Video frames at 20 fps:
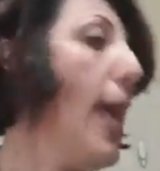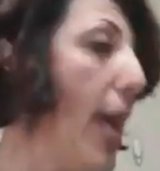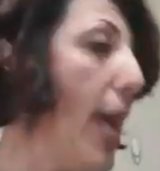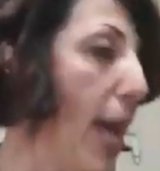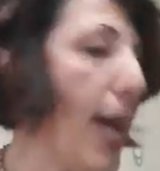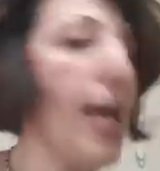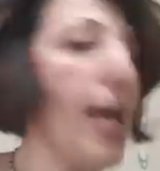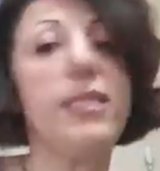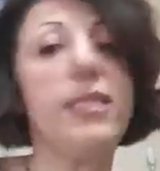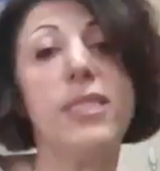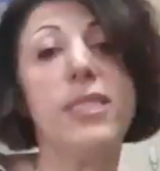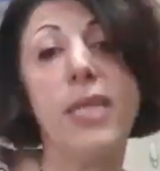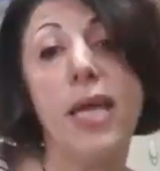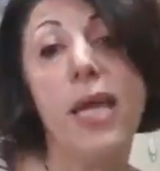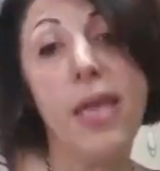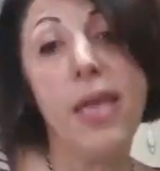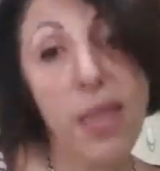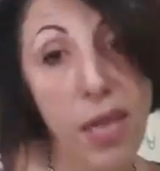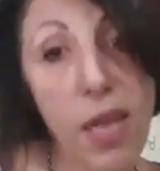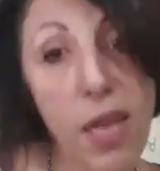And
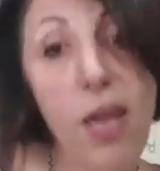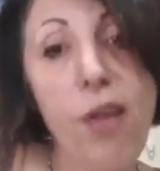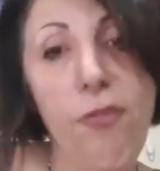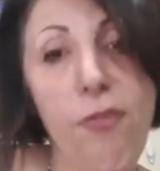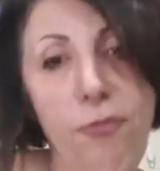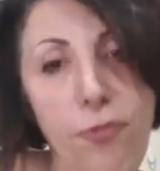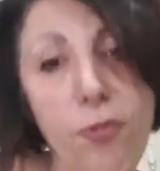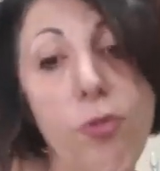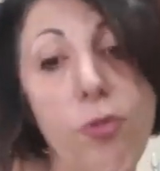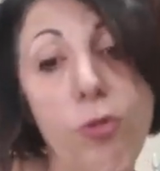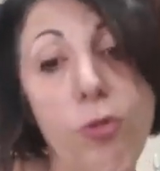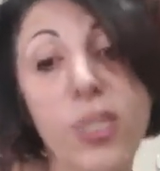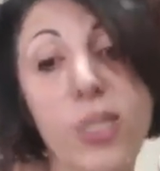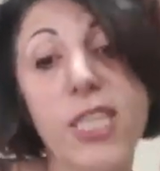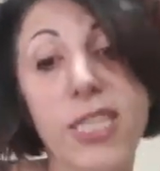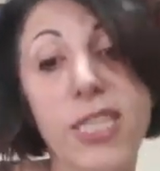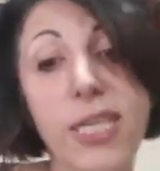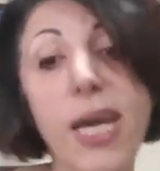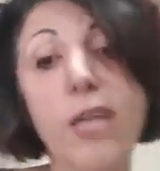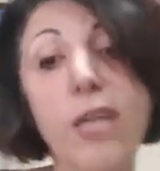if you
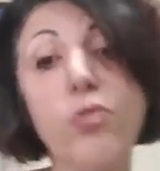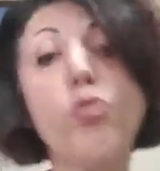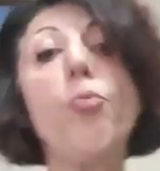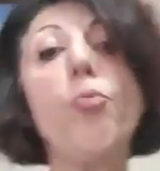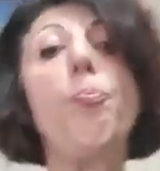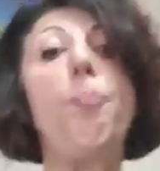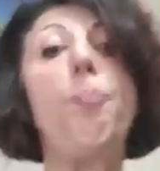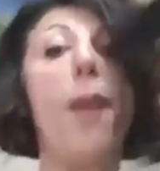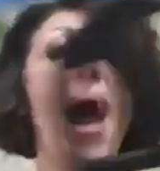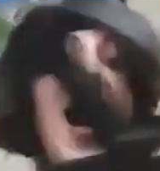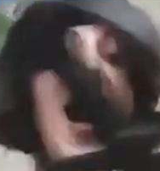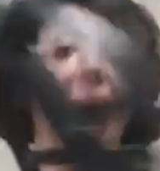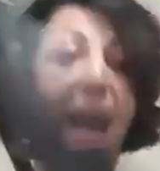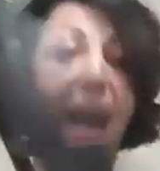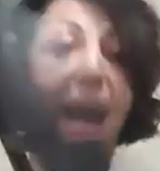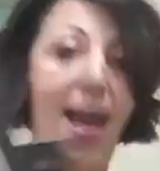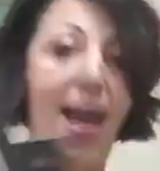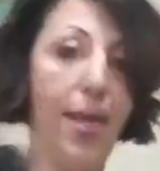decide to buy